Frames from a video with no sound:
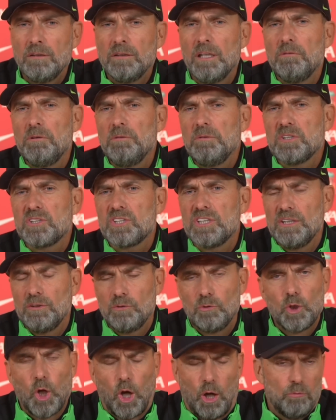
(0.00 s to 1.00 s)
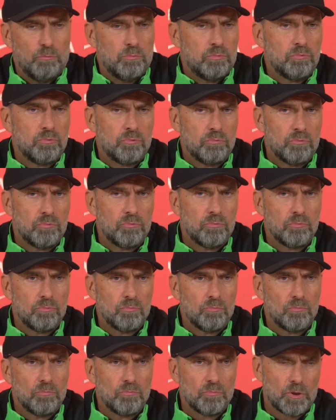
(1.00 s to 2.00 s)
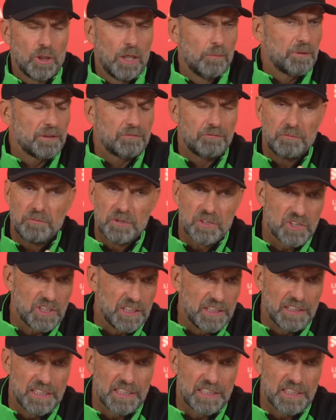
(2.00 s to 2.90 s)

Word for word: No, we will see. Yeah, yeah, but we will see.